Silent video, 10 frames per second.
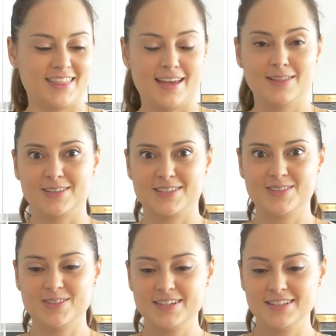They look
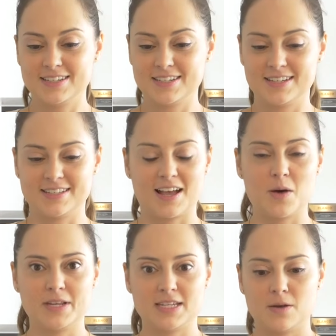so delicious. I can't
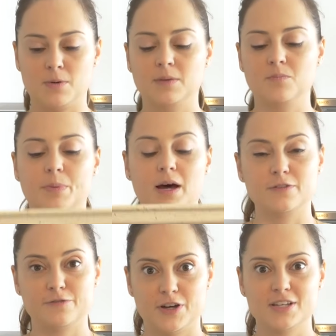wait to eat one, but
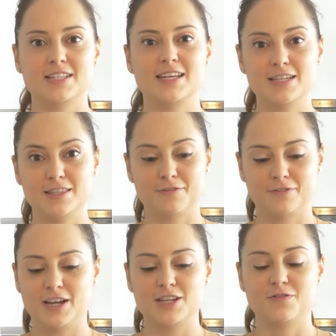first into the
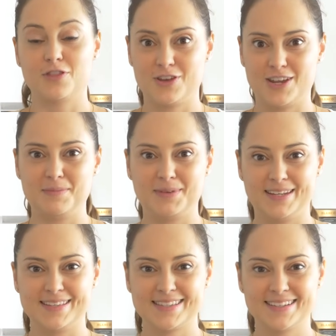fridge for 30
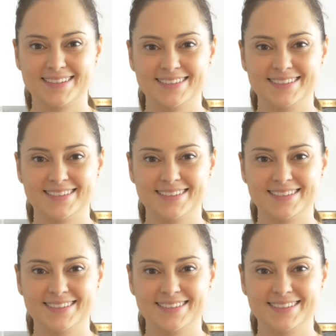minutes.